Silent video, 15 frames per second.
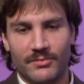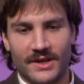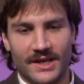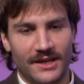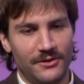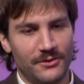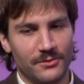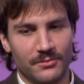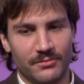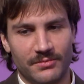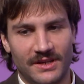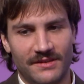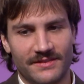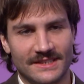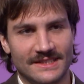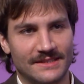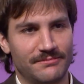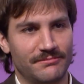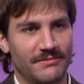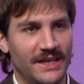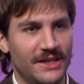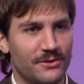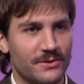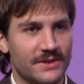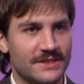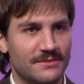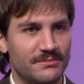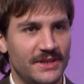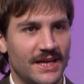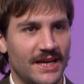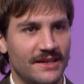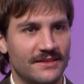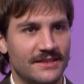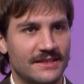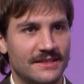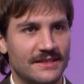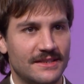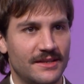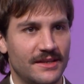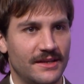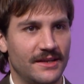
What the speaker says: can you give us some intuition behind it,